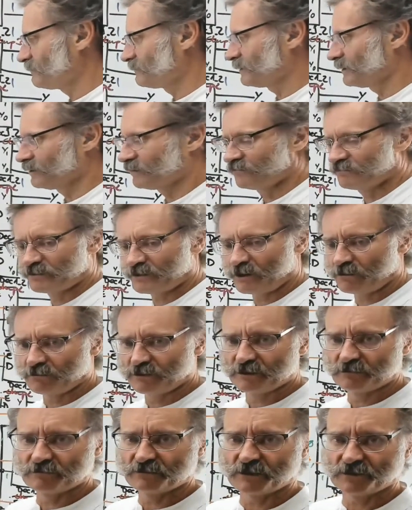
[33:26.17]
of
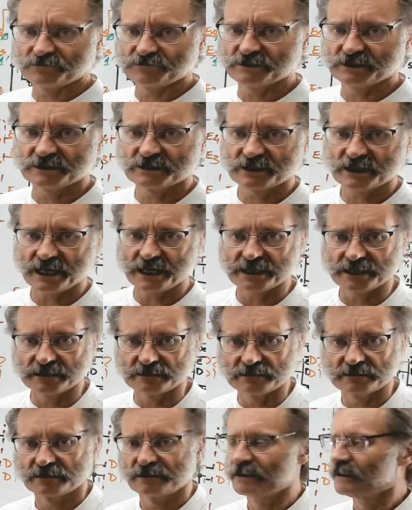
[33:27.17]
problem of this kind.
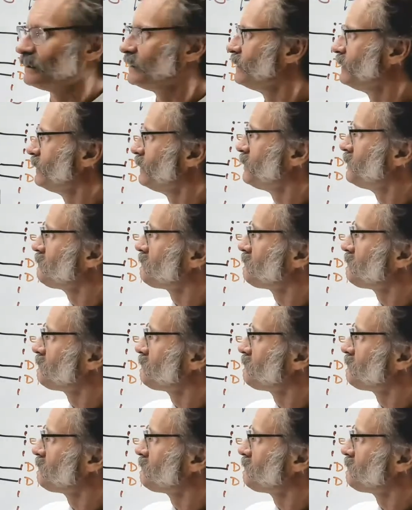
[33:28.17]
So